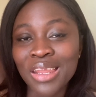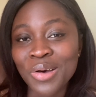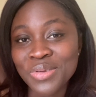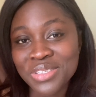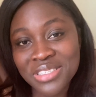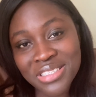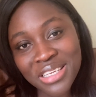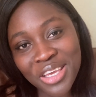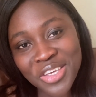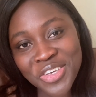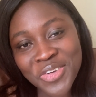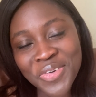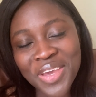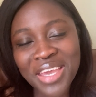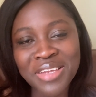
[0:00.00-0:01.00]
I'll see
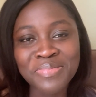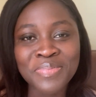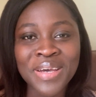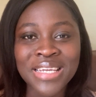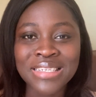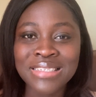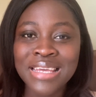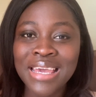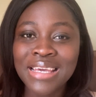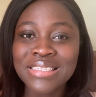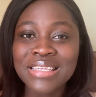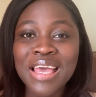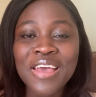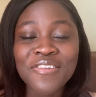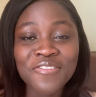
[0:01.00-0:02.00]
you in my
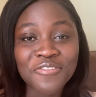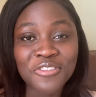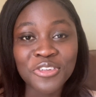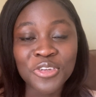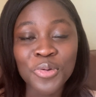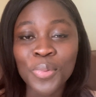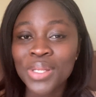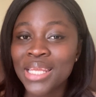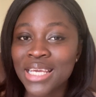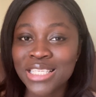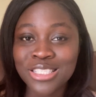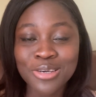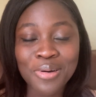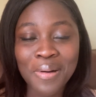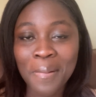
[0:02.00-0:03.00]
next video when I
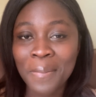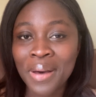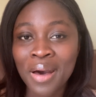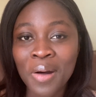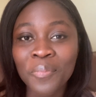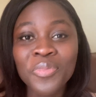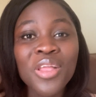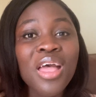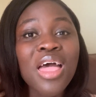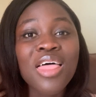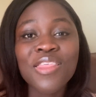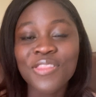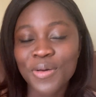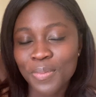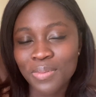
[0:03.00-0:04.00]
talk about
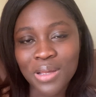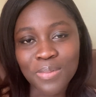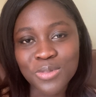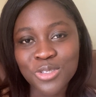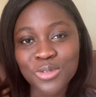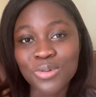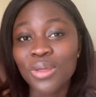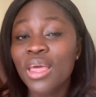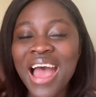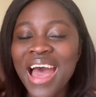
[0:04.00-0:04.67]
the PLAB 2.